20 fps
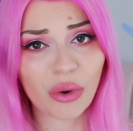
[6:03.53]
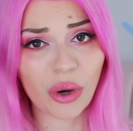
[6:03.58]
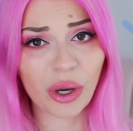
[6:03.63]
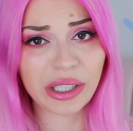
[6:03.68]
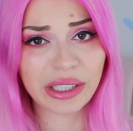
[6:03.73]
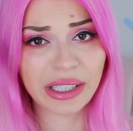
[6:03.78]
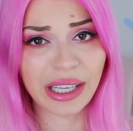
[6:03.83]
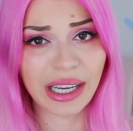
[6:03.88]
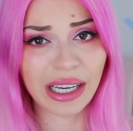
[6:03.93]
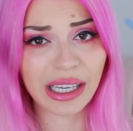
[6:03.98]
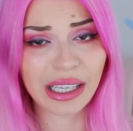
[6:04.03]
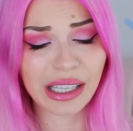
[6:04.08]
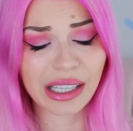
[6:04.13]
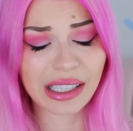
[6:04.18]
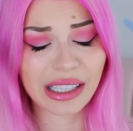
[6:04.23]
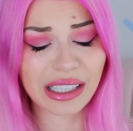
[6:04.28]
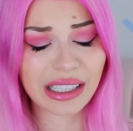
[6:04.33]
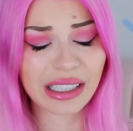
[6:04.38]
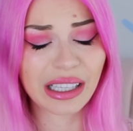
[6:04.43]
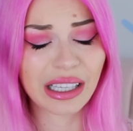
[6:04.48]
avoid that.
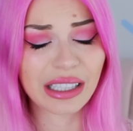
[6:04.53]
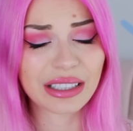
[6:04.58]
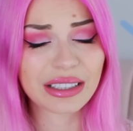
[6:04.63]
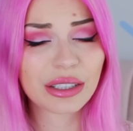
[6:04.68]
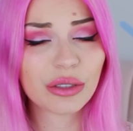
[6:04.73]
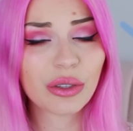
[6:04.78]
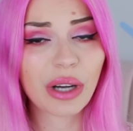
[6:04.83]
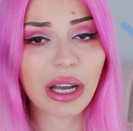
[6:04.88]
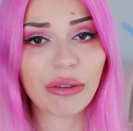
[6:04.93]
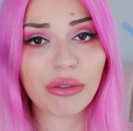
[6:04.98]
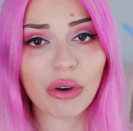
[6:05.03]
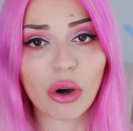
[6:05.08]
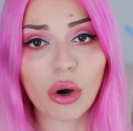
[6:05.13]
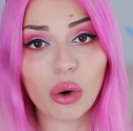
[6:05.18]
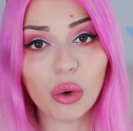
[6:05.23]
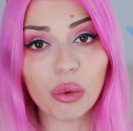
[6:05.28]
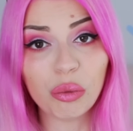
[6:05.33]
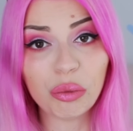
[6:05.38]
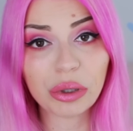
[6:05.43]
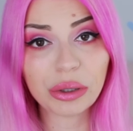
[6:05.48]
Like, I still have
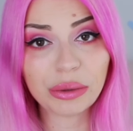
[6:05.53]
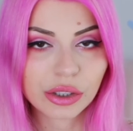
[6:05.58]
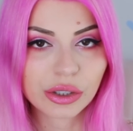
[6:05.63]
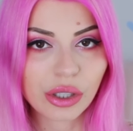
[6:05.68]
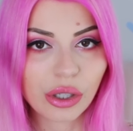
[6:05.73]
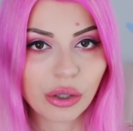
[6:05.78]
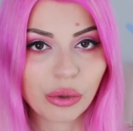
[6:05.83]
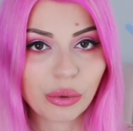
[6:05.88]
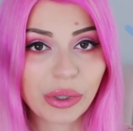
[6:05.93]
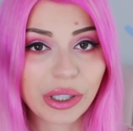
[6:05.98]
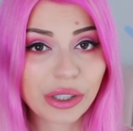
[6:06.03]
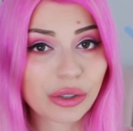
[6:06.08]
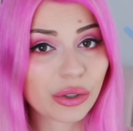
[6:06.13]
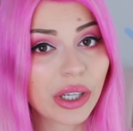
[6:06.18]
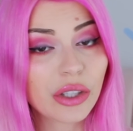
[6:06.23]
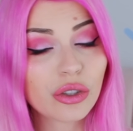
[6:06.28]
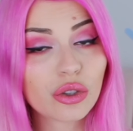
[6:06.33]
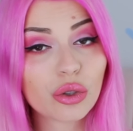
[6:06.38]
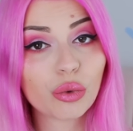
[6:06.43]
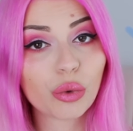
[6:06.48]
hope, so we're
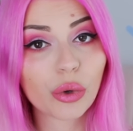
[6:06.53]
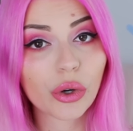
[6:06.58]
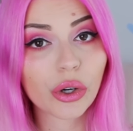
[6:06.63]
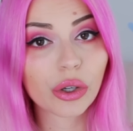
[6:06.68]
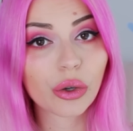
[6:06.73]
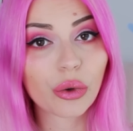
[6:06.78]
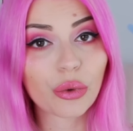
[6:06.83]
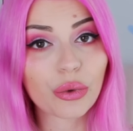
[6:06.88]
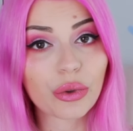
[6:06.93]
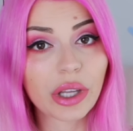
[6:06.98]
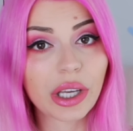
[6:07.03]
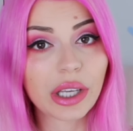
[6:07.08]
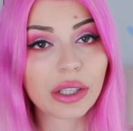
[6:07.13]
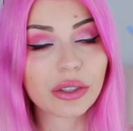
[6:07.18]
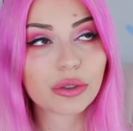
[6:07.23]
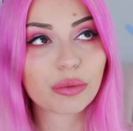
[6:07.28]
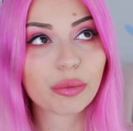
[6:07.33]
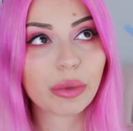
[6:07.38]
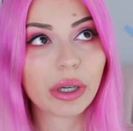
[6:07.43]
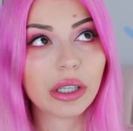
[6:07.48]
trying to work on
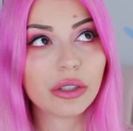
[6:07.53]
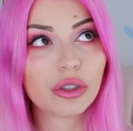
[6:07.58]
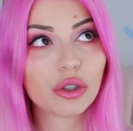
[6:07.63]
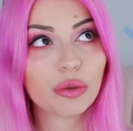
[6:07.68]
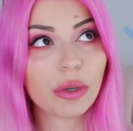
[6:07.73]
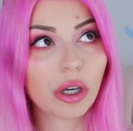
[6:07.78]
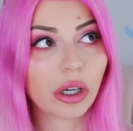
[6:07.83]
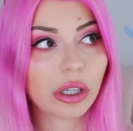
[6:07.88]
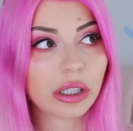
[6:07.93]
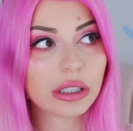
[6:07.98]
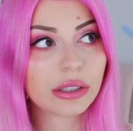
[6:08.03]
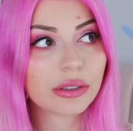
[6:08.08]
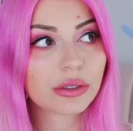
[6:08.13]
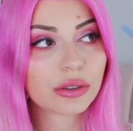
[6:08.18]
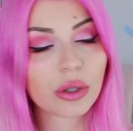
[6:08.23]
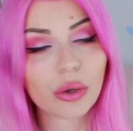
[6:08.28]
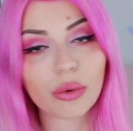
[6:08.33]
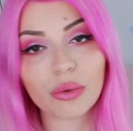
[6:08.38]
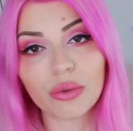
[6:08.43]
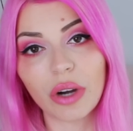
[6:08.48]
things, but to be
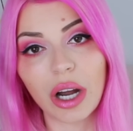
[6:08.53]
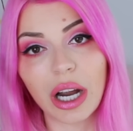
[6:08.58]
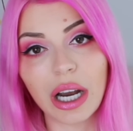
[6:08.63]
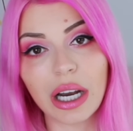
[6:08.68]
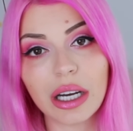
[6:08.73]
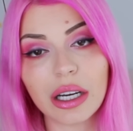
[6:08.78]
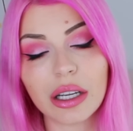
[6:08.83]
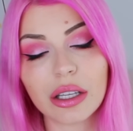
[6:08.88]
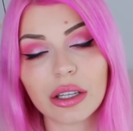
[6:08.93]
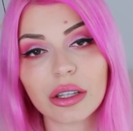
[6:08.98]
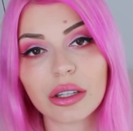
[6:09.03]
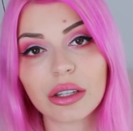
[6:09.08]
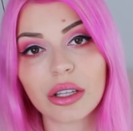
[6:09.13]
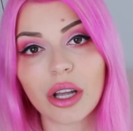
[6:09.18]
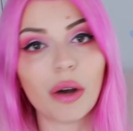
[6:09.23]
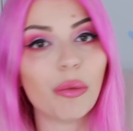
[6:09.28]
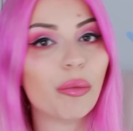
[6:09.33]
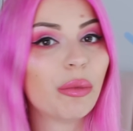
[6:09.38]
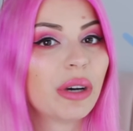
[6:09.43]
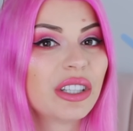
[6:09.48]
honest, so far
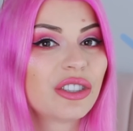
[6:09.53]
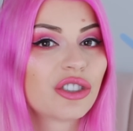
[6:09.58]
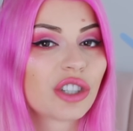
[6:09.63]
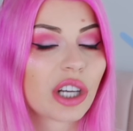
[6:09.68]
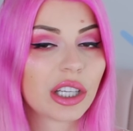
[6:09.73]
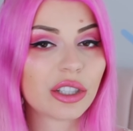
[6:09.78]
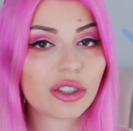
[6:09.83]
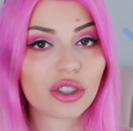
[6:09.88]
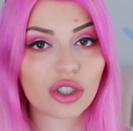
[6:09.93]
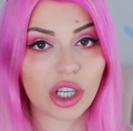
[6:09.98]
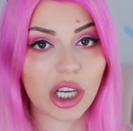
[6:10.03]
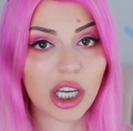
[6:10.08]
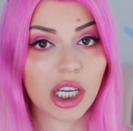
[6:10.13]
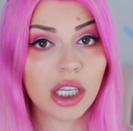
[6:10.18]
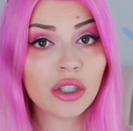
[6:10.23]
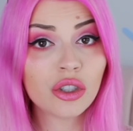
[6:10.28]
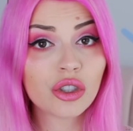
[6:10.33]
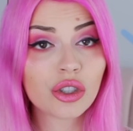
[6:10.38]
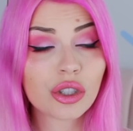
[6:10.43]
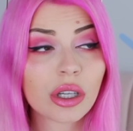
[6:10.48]
not much has
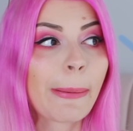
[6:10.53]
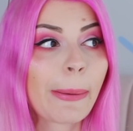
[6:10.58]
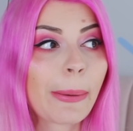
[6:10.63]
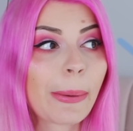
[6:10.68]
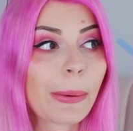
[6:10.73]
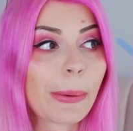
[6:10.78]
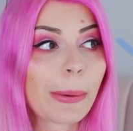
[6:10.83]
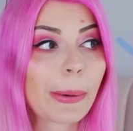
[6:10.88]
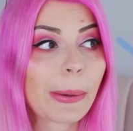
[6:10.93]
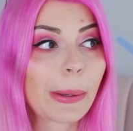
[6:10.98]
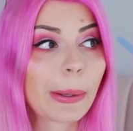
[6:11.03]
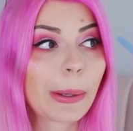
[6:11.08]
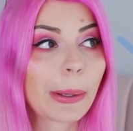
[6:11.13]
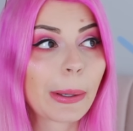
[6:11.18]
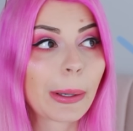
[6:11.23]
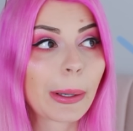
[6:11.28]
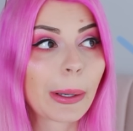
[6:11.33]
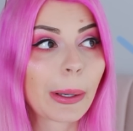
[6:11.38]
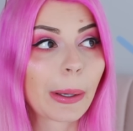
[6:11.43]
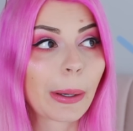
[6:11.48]
changed.
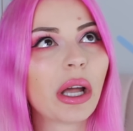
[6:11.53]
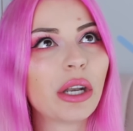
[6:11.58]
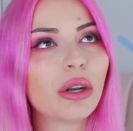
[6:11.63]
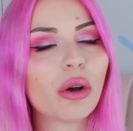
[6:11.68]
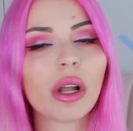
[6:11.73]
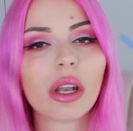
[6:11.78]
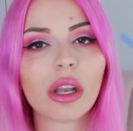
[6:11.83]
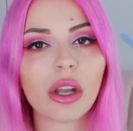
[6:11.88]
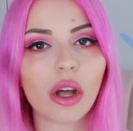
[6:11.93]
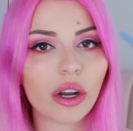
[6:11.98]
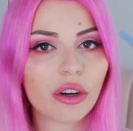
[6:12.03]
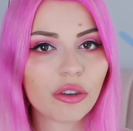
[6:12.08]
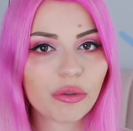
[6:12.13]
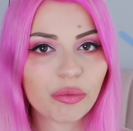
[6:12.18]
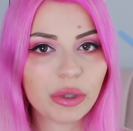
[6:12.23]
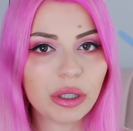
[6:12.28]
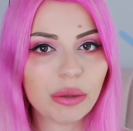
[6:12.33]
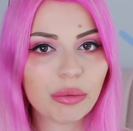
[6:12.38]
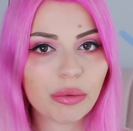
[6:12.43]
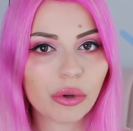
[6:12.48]
I know a lot
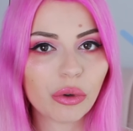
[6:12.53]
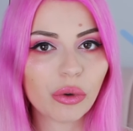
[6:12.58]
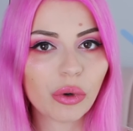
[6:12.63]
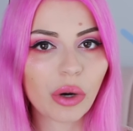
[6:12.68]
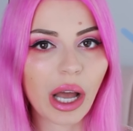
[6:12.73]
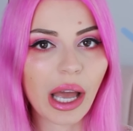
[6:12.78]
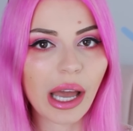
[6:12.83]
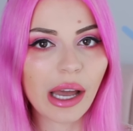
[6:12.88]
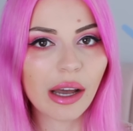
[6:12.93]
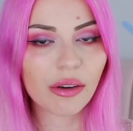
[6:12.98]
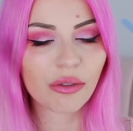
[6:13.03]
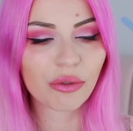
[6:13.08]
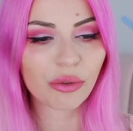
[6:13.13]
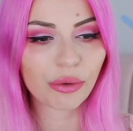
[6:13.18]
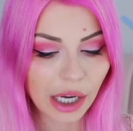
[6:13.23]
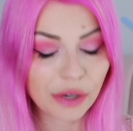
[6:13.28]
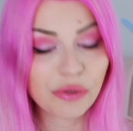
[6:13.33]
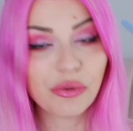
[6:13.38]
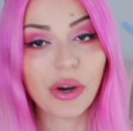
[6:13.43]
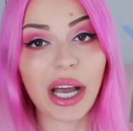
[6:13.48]
of people have
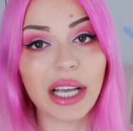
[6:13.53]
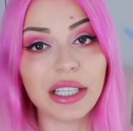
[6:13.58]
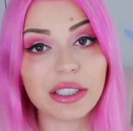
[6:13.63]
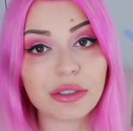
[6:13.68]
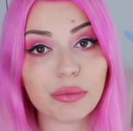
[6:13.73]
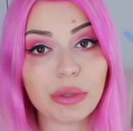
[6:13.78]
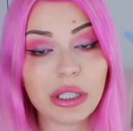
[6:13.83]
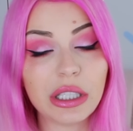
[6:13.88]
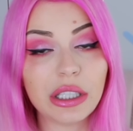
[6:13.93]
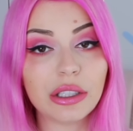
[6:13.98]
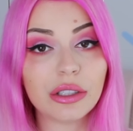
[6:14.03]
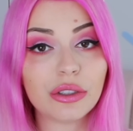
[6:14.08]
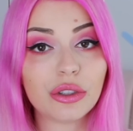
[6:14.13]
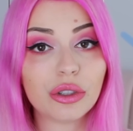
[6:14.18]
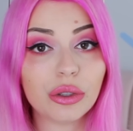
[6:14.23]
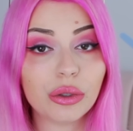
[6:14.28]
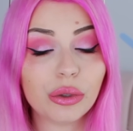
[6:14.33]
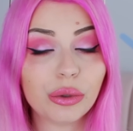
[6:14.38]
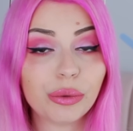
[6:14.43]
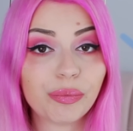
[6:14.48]
advised me
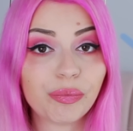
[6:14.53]
to